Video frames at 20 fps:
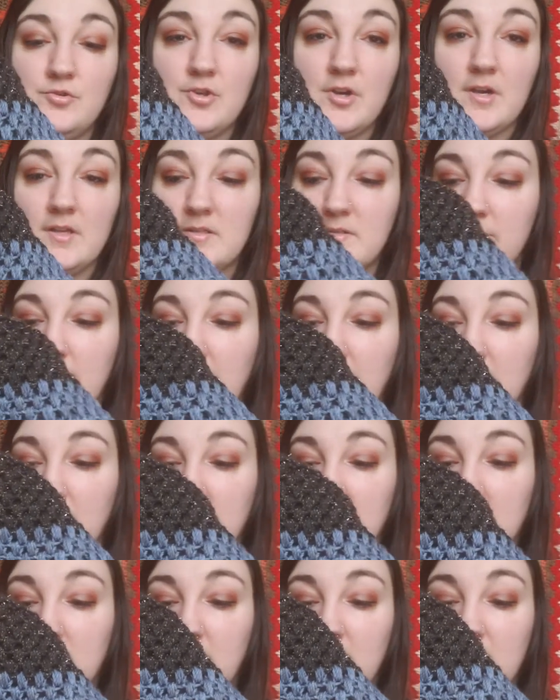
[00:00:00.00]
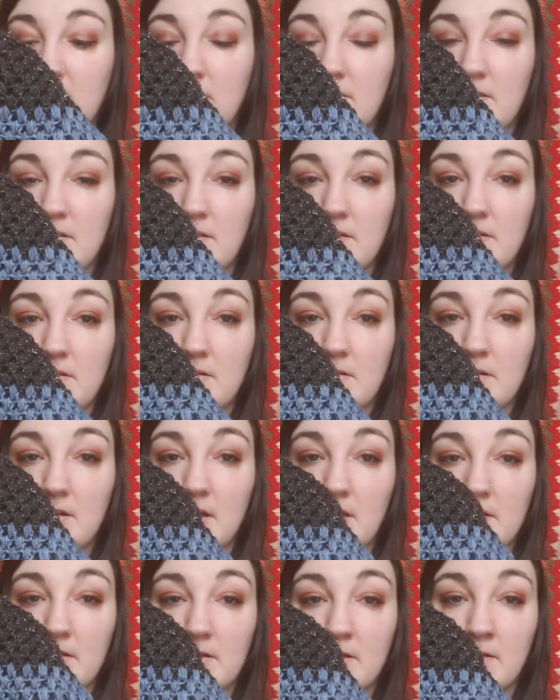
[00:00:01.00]
just barely started the 3rd
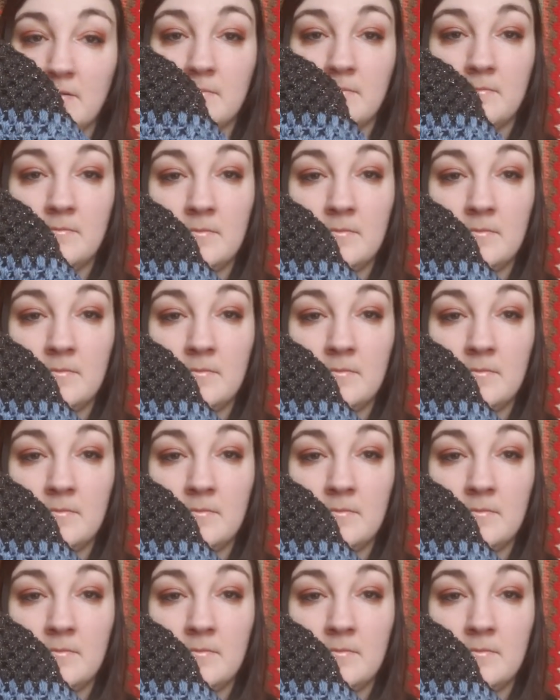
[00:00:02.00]
color.